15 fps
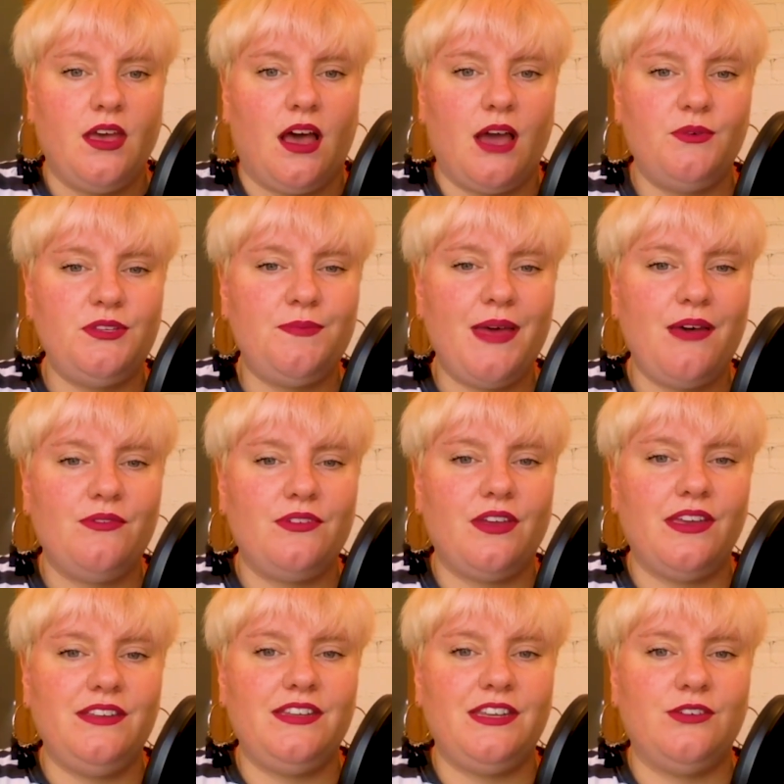I was about
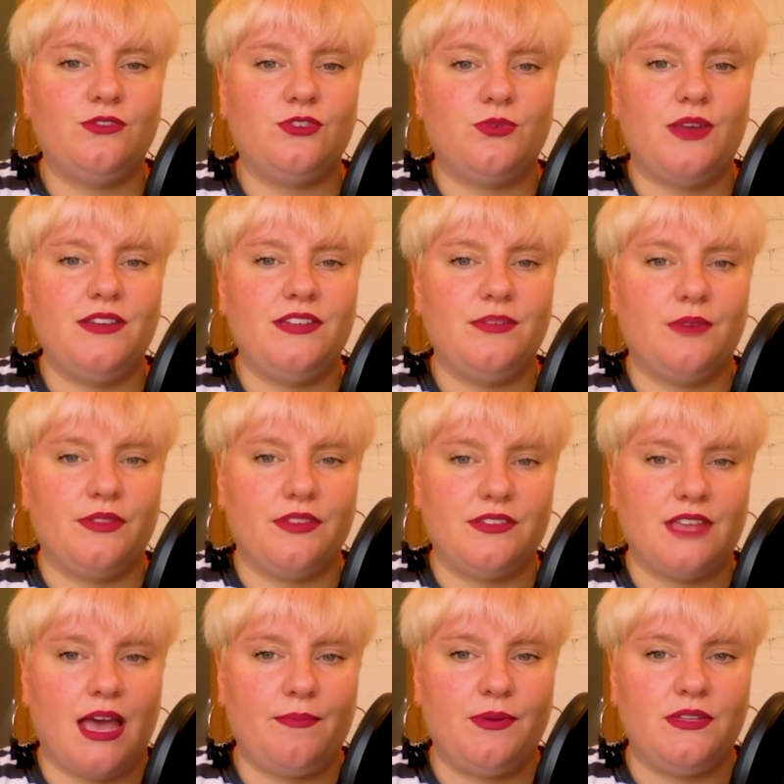19 or 20 when
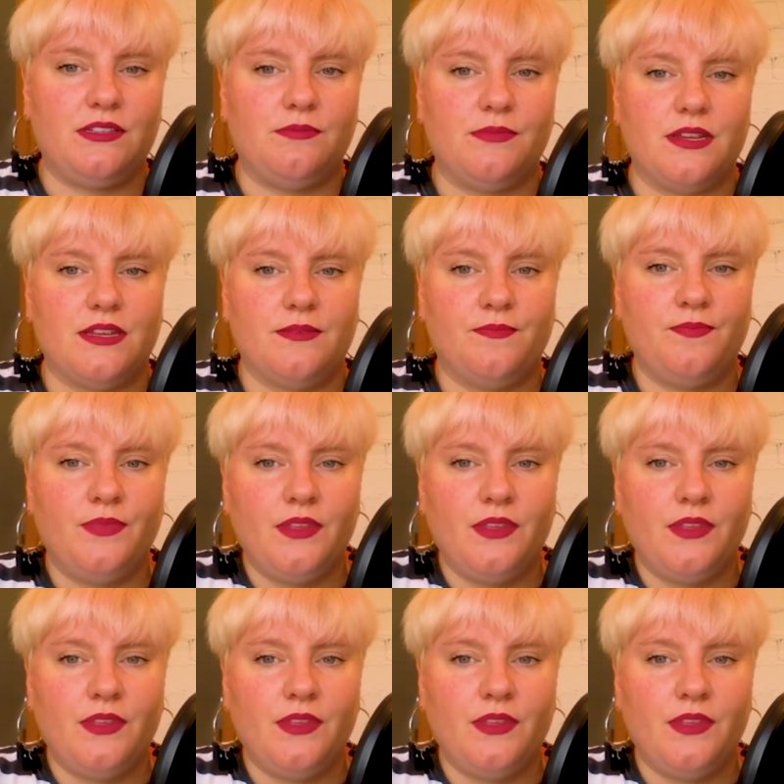this happened to me.